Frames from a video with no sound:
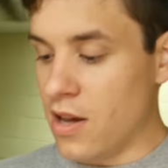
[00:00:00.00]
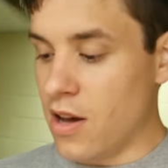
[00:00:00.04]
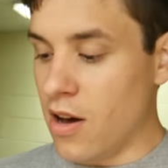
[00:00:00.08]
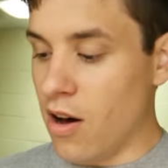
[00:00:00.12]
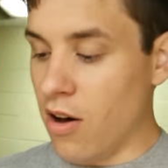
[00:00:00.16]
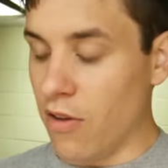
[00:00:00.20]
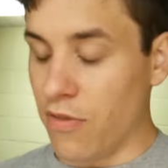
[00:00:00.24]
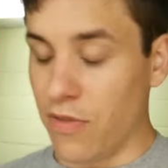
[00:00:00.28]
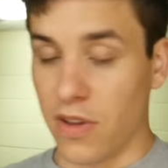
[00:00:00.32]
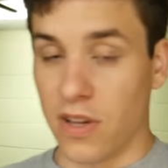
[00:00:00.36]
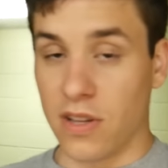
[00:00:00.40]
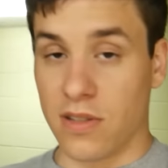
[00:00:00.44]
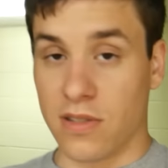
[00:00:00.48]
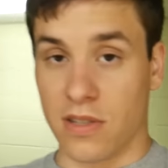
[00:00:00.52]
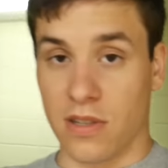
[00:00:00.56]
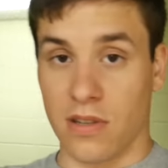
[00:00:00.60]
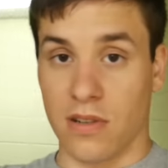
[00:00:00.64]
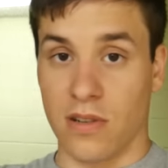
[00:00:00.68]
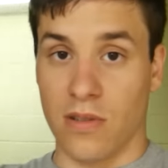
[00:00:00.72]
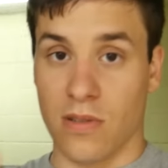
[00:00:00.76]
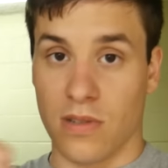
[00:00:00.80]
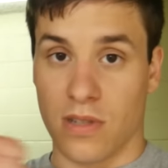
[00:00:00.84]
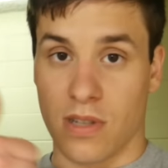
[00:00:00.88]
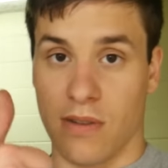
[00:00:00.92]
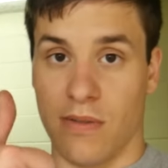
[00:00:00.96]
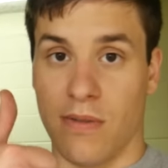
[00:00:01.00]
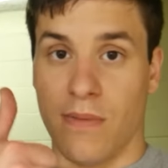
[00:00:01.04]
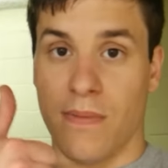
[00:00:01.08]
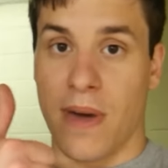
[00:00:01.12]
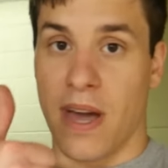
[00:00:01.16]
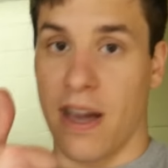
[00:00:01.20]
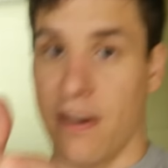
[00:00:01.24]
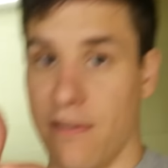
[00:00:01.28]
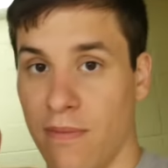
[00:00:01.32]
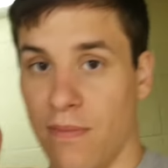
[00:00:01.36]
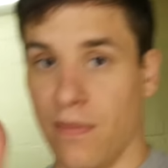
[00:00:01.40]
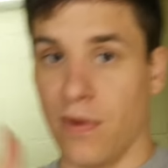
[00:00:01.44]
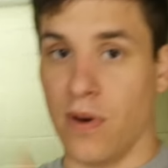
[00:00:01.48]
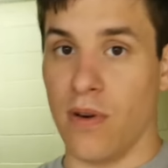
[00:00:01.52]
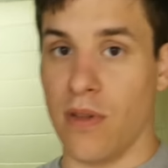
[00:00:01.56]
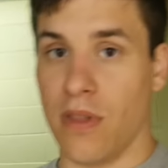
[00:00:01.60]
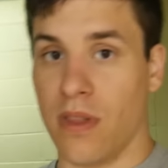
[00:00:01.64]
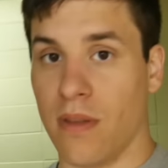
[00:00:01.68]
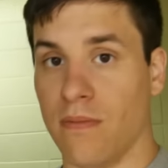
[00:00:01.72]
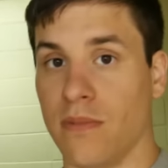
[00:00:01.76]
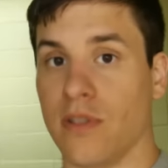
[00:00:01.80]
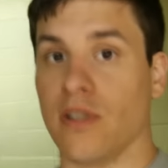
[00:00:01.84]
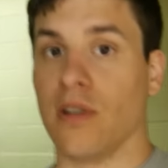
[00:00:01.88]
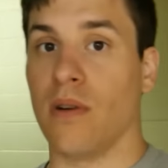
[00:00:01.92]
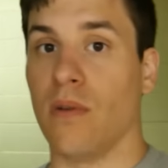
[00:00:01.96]
Hopefully, it's good news coming back from
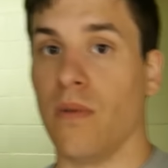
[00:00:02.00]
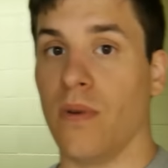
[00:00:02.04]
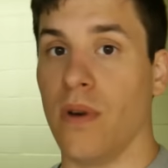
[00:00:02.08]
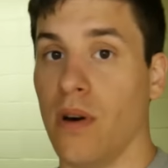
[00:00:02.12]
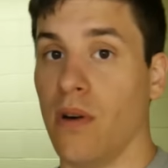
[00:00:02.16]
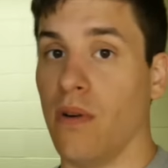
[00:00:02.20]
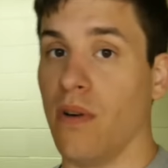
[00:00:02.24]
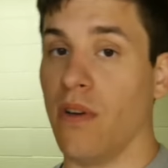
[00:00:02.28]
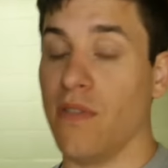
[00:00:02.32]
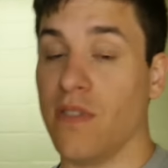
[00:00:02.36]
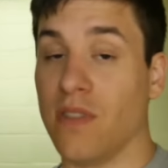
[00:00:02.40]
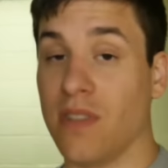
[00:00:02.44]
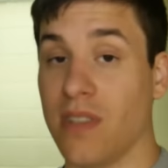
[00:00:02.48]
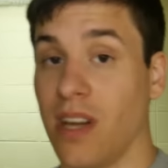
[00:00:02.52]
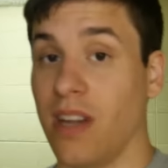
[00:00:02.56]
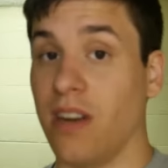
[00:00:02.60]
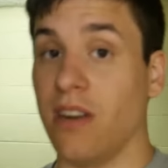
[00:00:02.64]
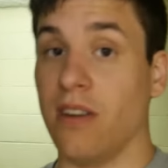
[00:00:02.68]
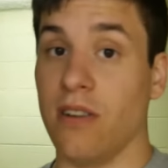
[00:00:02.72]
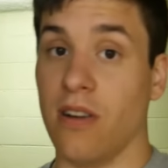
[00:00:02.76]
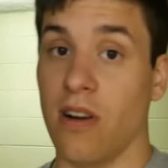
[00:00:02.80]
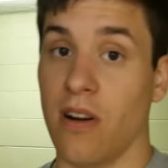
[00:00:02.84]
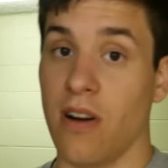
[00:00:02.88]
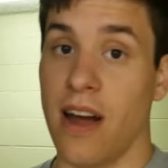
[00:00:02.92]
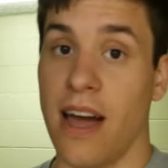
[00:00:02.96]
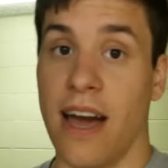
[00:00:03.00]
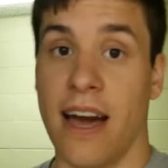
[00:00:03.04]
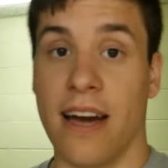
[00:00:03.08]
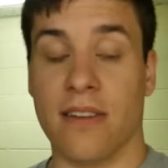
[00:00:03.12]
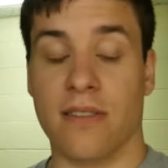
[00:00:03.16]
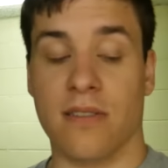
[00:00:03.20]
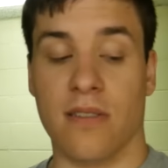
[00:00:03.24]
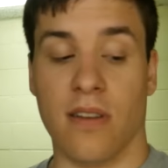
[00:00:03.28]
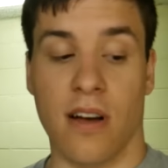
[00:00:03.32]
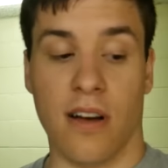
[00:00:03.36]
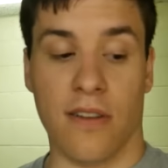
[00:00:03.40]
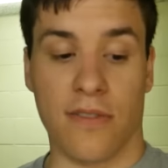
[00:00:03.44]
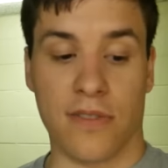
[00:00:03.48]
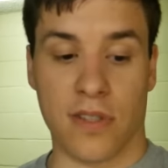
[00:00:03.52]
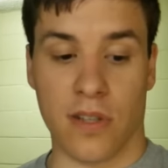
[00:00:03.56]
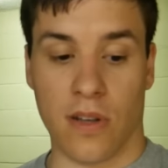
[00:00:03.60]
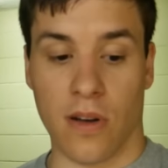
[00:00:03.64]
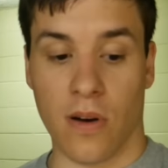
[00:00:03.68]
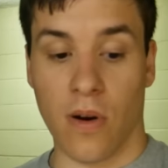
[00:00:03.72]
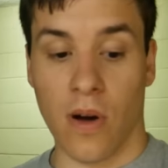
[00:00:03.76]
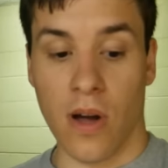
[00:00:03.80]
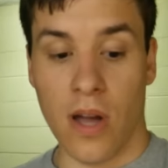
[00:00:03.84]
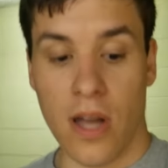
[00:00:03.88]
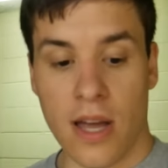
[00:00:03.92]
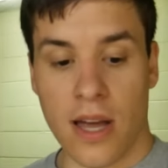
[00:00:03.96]
both. I'm sure it will. We've studied our ass off,
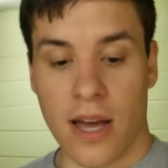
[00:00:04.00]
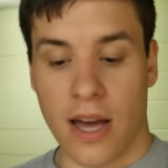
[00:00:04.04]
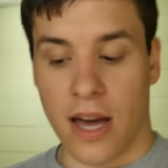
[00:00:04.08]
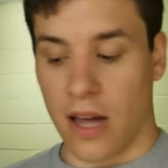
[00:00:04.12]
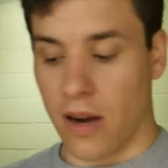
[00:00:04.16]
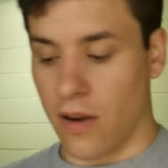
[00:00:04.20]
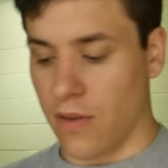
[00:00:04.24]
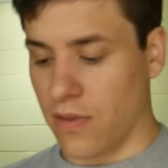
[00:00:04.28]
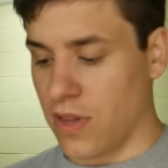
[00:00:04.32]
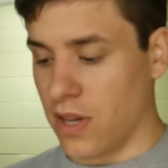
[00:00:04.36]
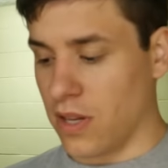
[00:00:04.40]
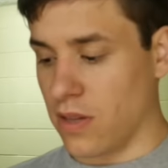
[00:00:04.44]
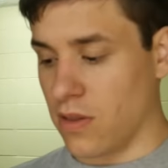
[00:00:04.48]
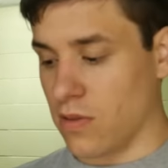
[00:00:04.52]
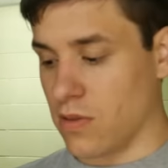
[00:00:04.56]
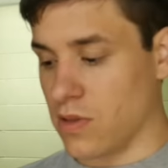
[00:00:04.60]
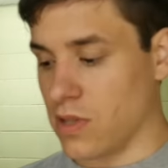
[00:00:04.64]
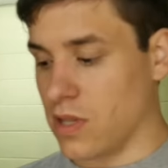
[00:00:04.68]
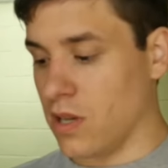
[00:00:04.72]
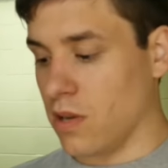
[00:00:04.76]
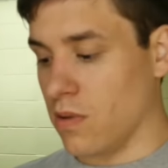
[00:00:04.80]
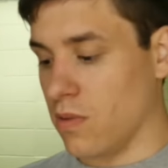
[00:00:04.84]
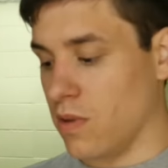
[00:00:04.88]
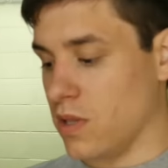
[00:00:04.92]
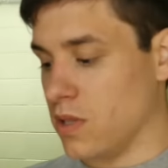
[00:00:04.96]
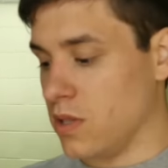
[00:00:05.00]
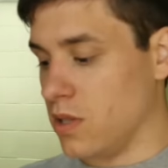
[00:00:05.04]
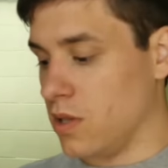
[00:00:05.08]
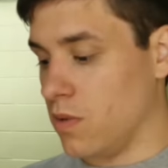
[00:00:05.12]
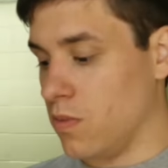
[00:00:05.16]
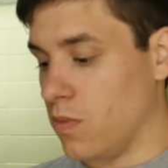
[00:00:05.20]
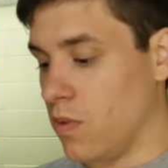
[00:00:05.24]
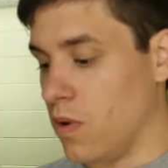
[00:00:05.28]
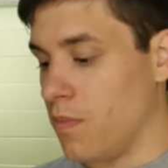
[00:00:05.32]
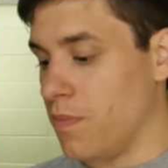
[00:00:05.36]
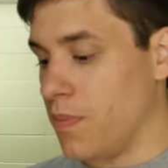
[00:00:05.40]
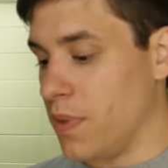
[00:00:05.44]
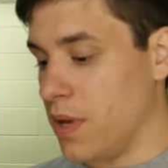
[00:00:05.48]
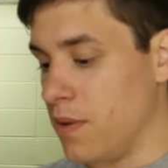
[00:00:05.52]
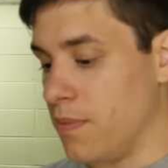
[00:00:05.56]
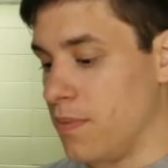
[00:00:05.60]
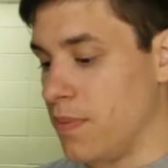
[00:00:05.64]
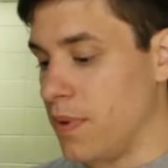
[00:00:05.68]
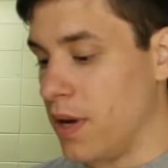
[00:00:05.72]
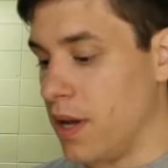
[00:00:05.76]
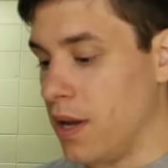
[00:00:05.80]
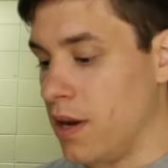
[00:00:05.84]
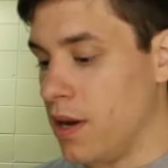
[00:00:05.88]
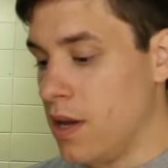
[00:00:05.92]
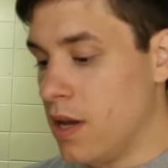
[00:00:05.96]
so I don't think there's any reason it won't be.
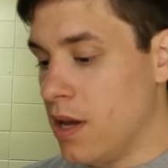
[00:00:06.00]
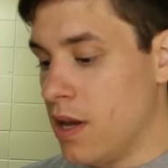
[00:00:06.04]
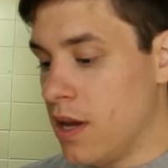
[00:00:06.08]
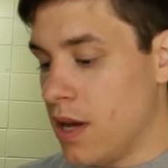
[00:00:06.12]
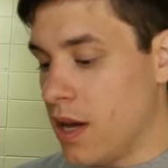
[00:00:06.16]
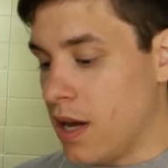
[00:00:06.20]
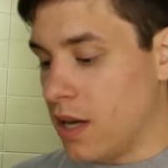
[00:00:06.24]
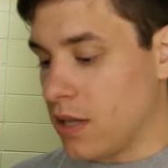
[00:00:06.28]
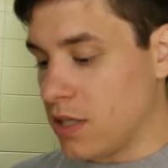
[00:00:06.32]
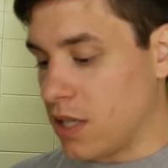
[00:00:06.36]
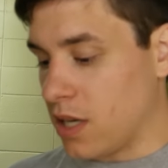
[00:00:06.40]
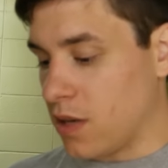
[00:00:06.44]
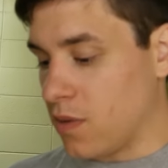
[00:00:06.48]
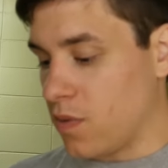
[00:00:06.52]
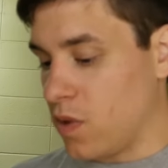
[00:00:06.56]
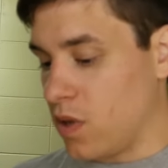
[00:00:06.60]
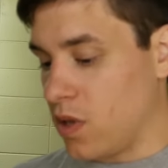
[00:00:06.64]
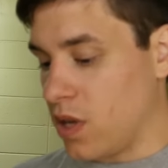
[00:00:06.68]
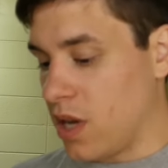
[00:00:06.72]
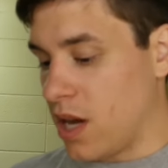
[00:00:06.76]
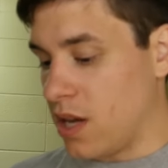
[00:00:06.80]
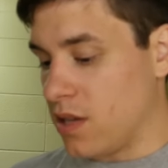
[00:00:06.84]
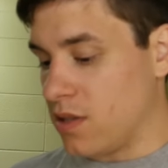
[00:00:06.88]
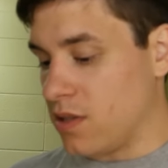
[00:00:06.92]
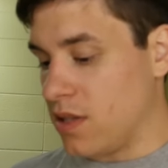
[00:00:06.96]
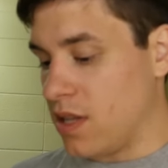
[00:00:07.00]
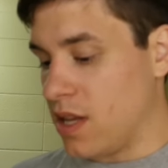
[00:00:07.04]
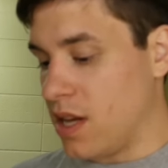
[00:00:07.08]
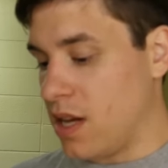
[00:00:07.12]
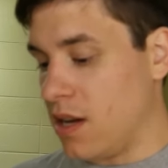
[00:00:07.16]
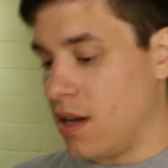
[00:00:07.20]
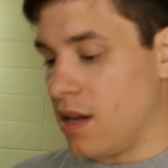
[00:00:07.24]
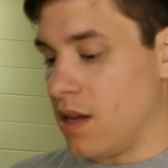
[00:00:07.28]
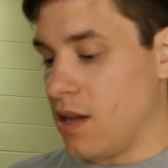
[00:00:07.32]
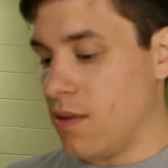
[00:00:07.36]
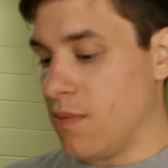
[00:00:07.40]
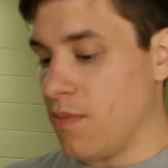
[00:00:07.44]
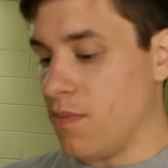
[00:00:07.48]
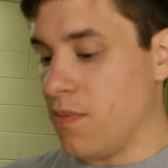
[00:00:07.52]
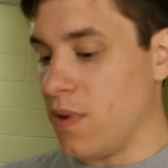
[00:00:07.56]
But I'll check with you guys then.